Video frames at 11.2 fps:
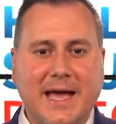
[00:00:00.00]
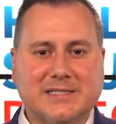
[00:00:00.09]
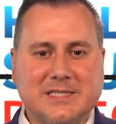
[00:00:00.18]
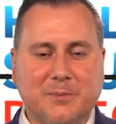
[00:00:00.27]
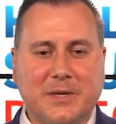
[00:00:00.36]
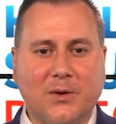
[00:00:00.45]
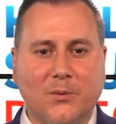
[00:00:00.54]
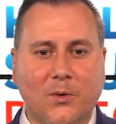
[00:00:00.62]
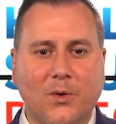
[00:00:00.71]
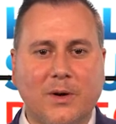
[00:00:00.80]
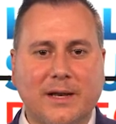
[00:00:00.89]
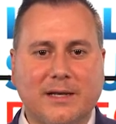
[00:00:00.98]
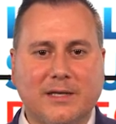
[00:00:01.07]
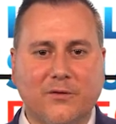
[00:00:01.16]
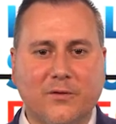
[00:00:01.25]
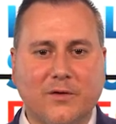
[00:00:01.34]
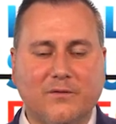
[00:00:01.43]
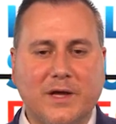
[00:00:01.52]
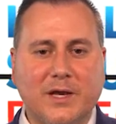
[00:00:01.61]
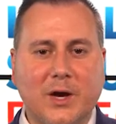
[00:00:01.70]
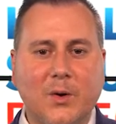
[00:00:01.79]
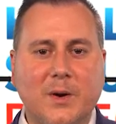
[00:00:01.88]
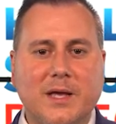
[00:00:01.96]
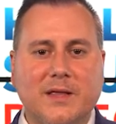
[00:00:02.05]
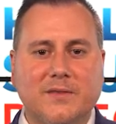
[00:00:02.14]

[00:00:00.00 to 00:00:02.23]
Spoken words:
SEP rule in a different video.